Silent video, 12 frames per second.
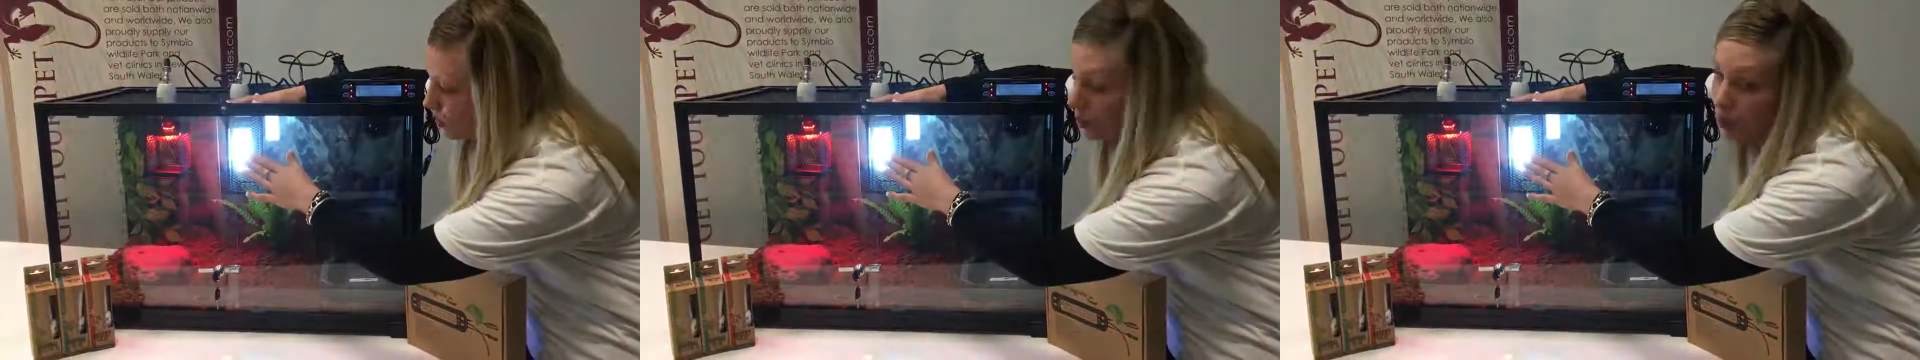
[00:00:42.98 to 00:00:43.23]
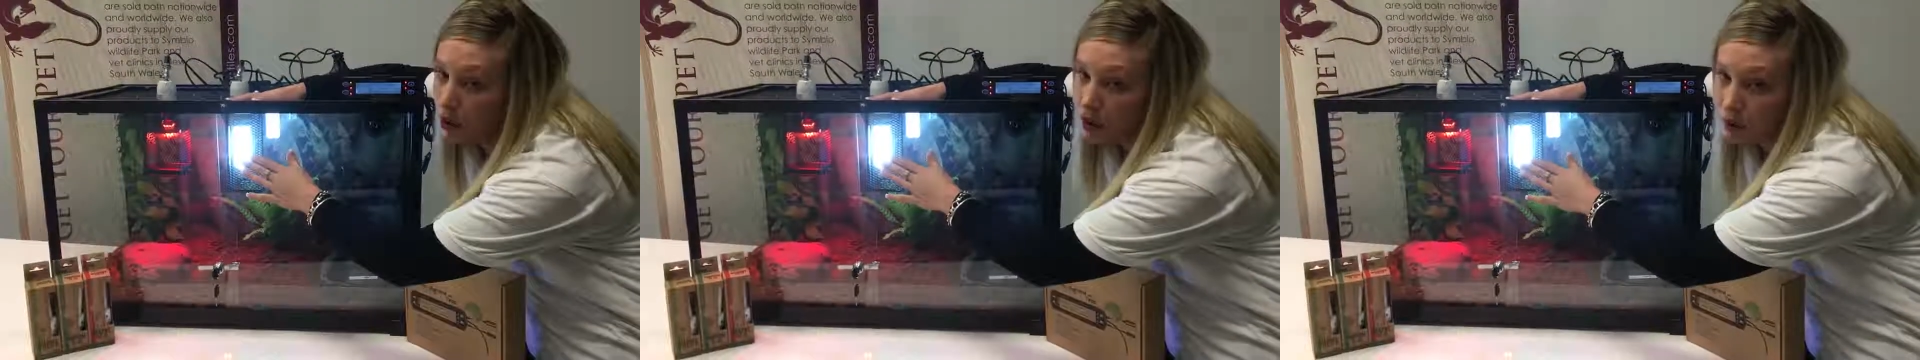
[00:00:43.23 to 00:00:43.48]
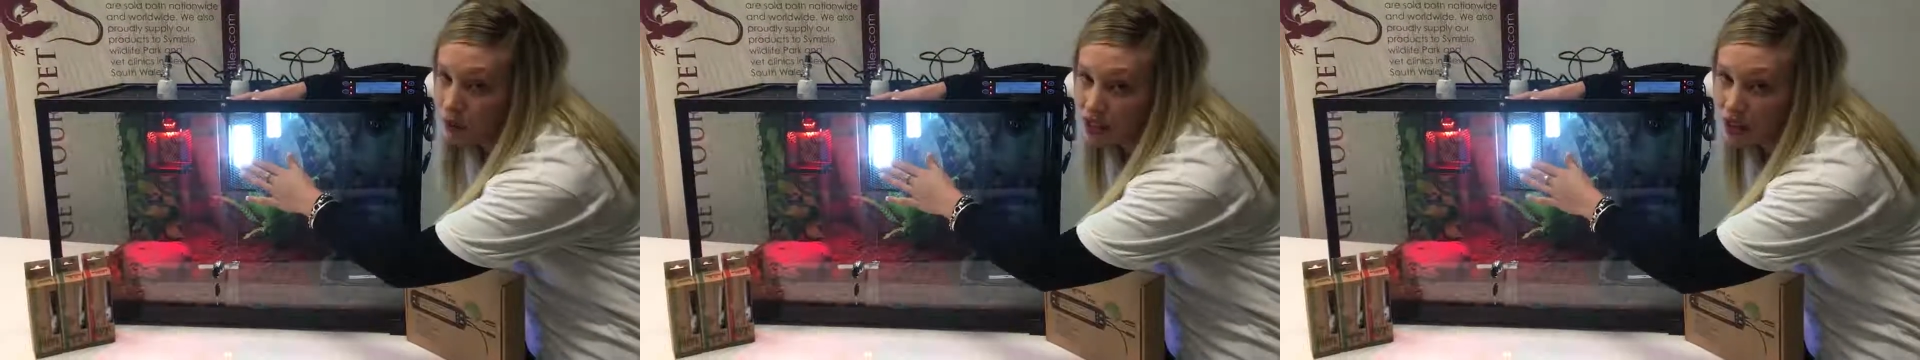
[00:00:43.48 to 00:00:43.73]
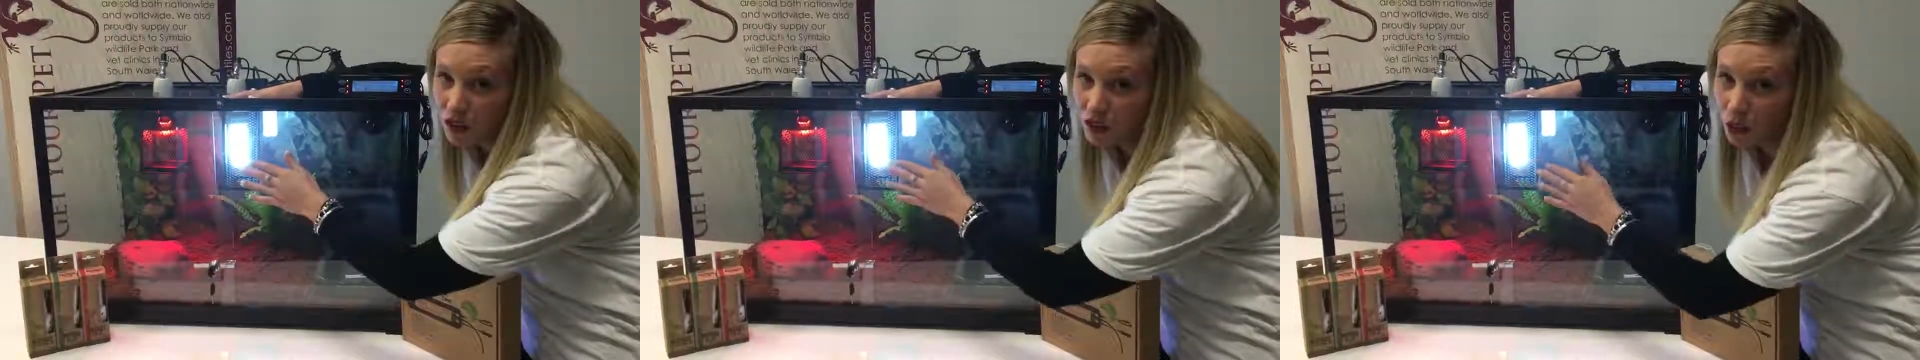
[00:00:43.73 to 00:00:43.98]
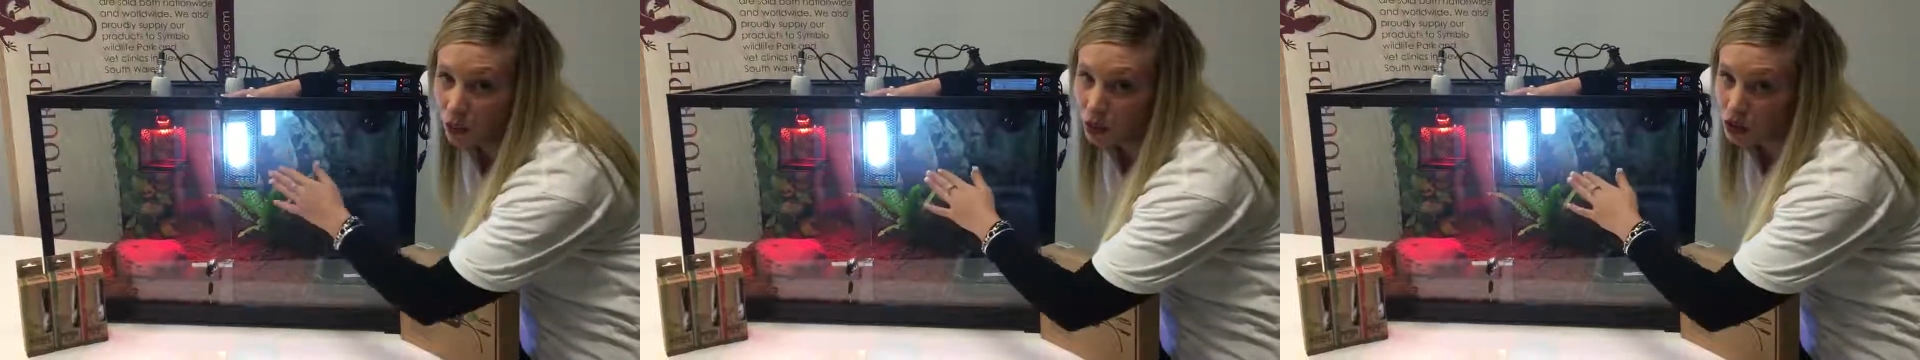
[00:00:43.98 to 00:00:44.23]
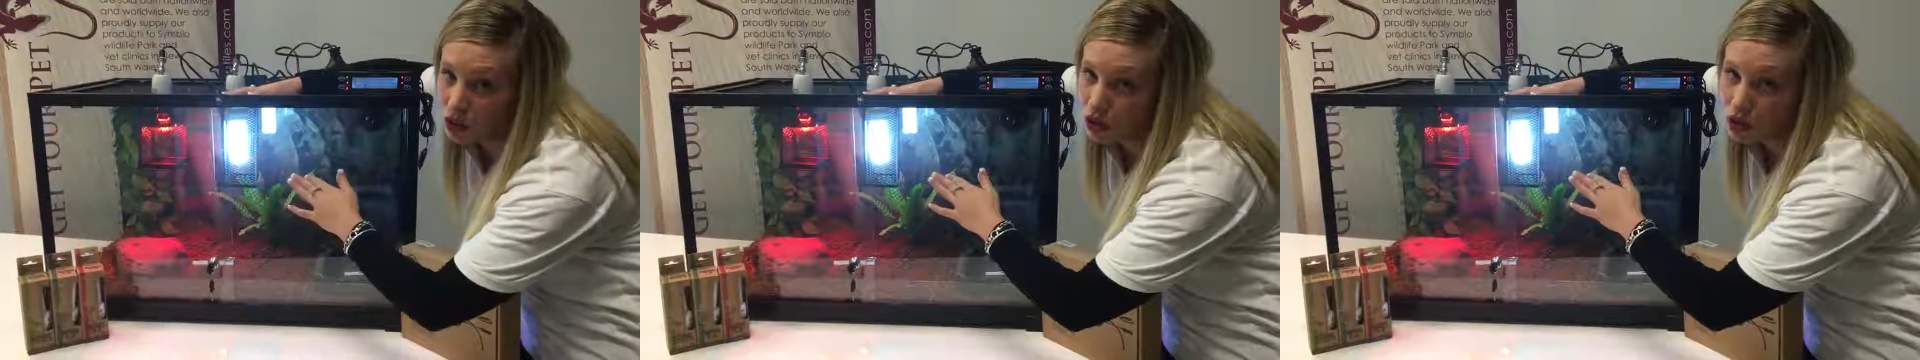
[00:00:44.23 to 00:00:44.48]
them to burn themselves
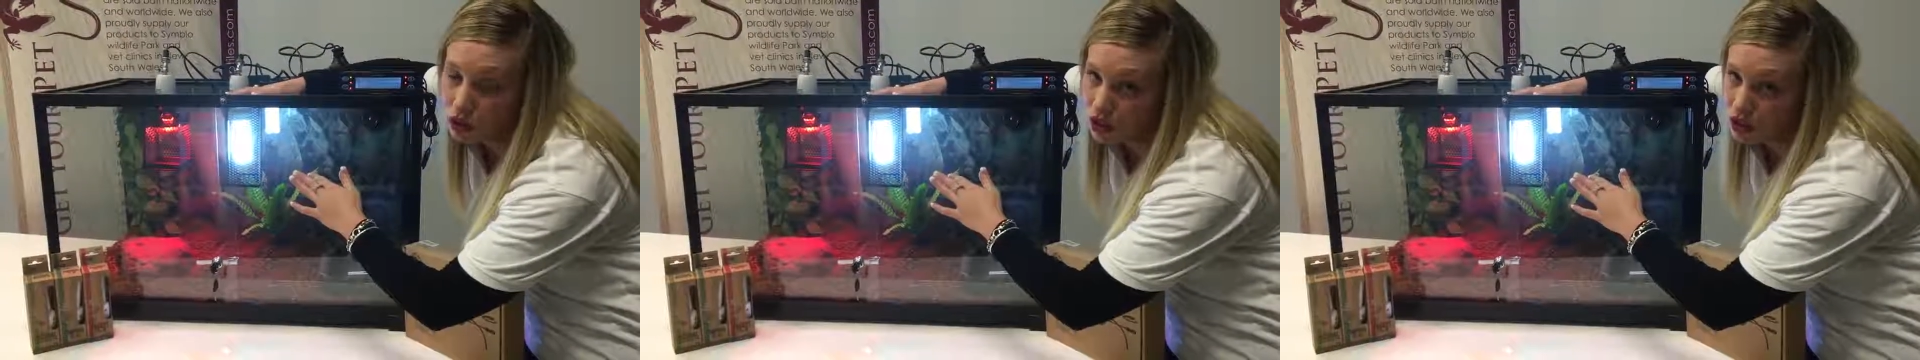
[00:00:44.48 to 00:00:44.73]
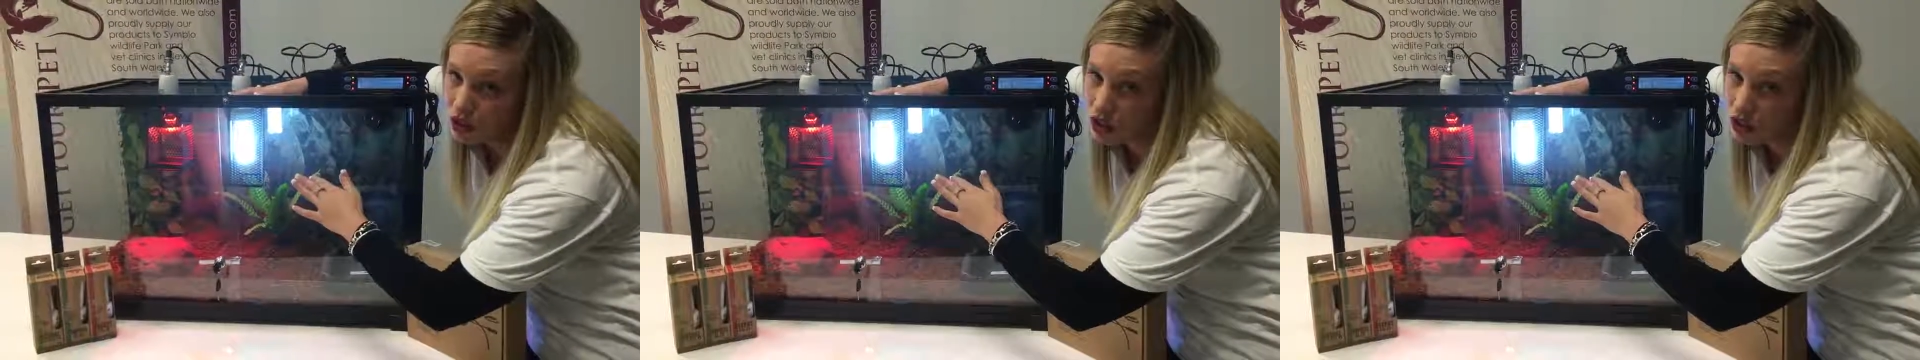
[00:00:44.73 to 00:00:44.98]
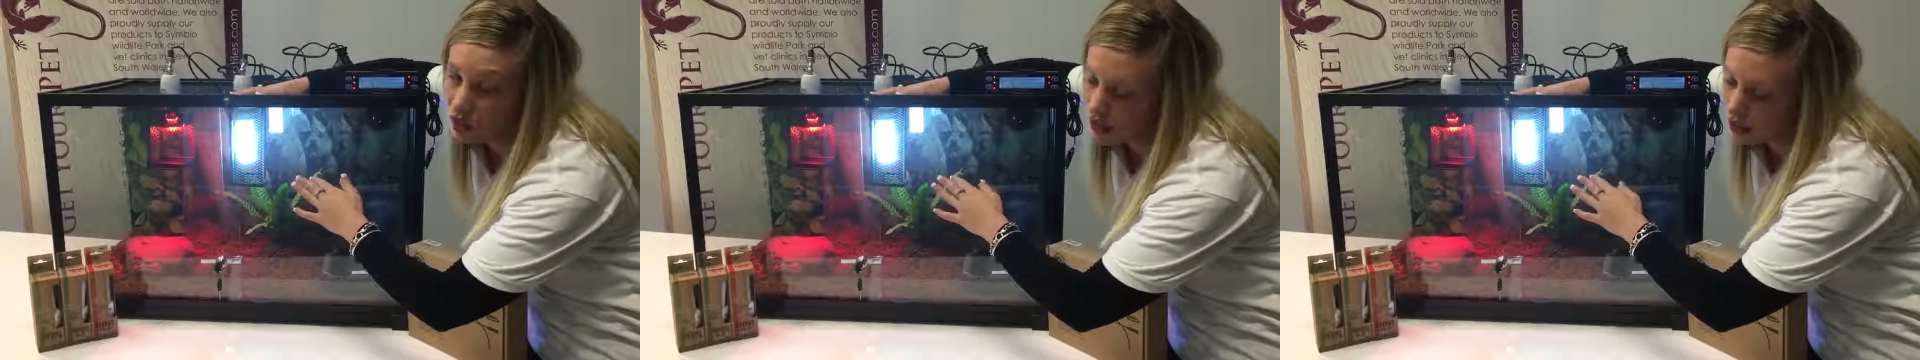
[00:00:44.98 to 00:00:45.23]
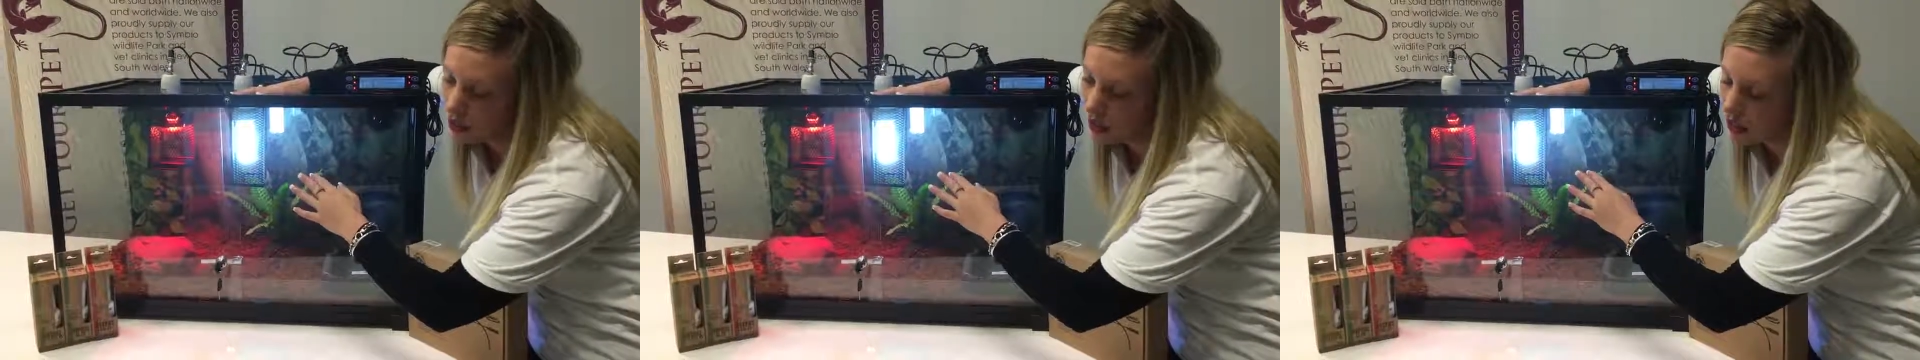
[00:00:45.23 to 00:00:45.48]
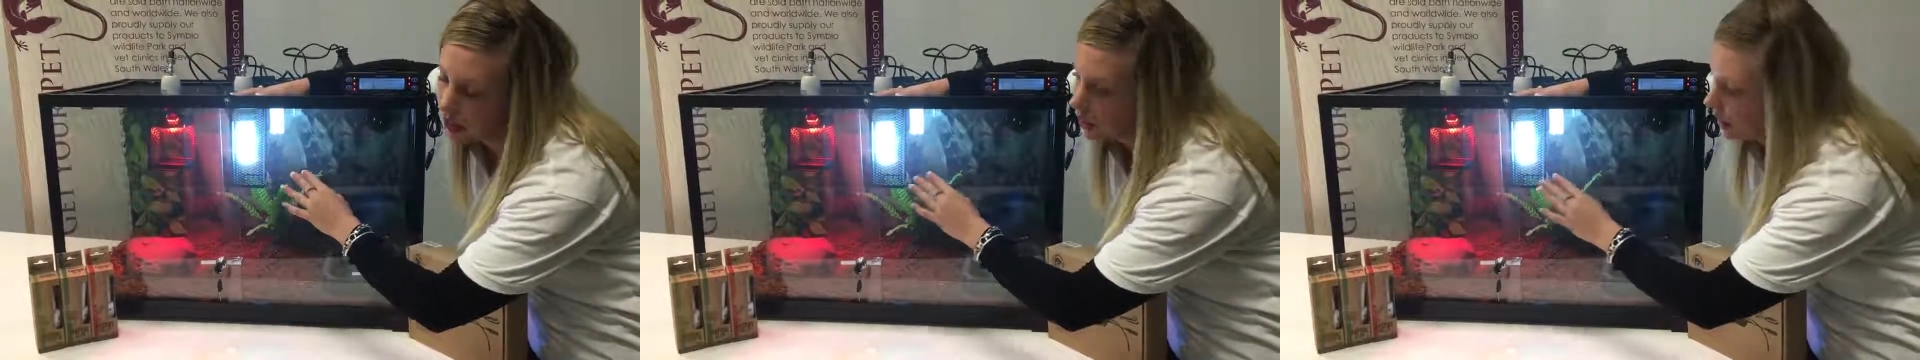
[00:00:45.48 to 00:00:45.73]
or to crush the UV light.